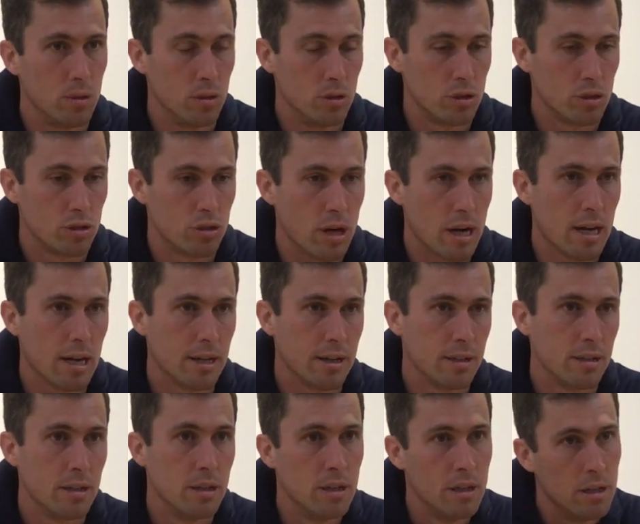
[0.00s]
you're
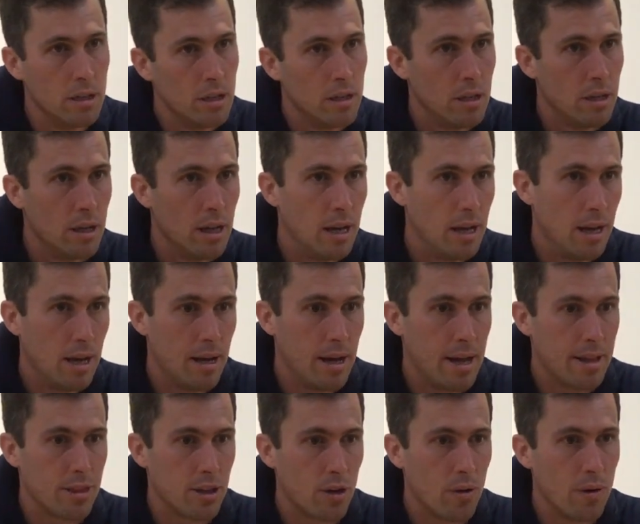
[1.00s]
struggling
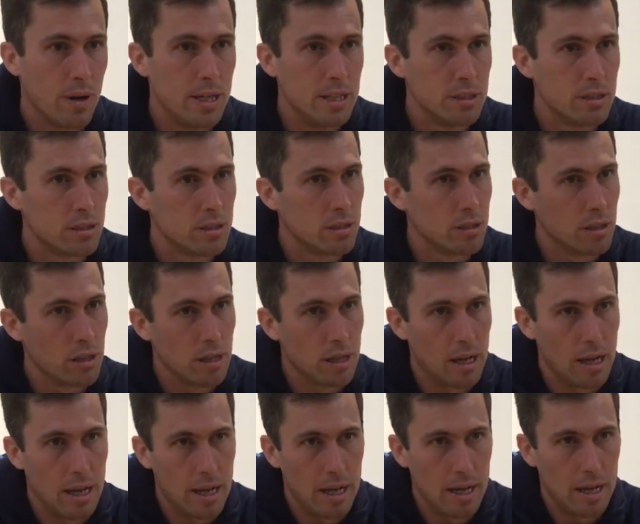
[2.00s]
at the crease
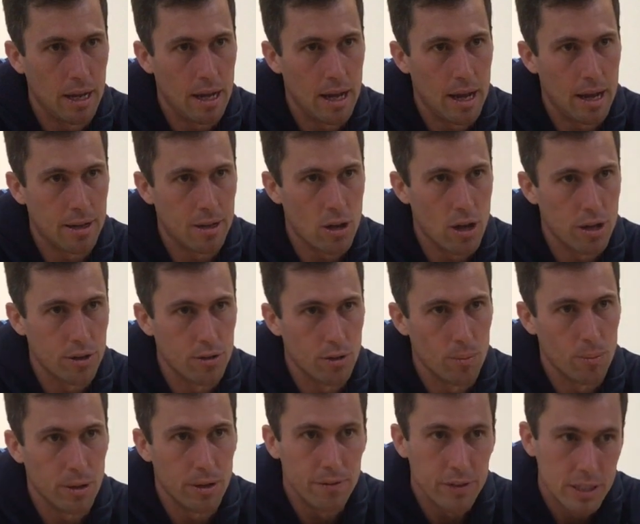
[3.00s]
and going
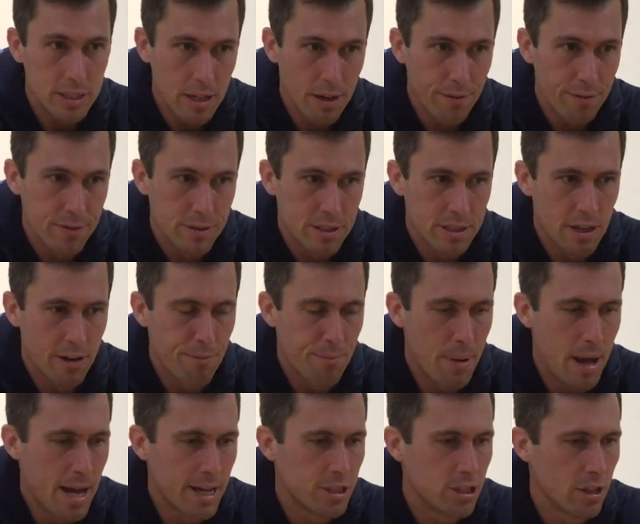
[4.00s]
through a bit of a tough
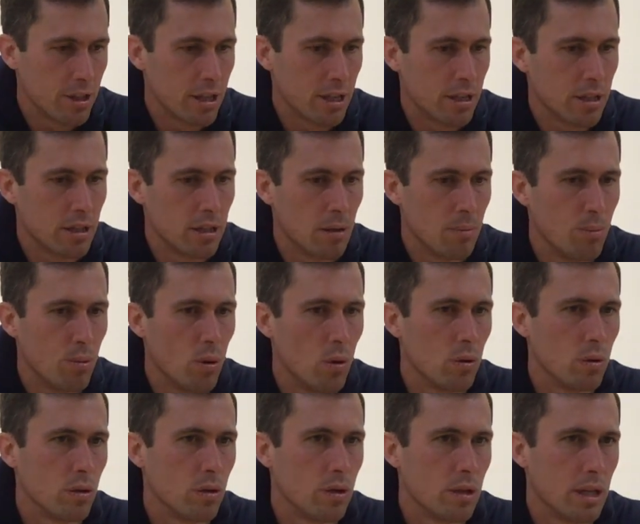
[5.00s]
patch, I think that the
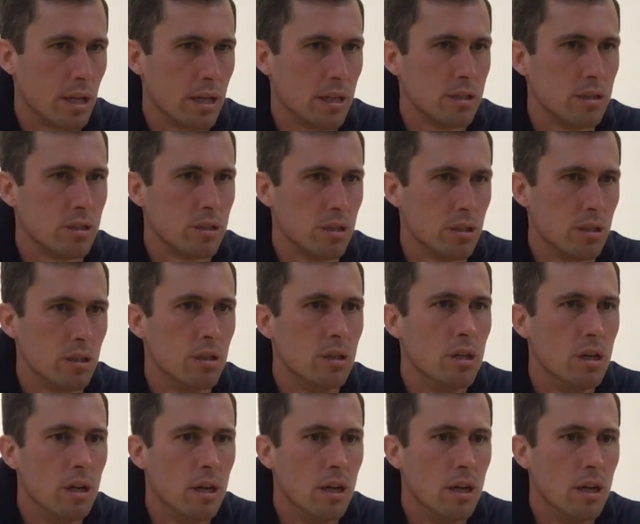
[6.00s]
important thing is to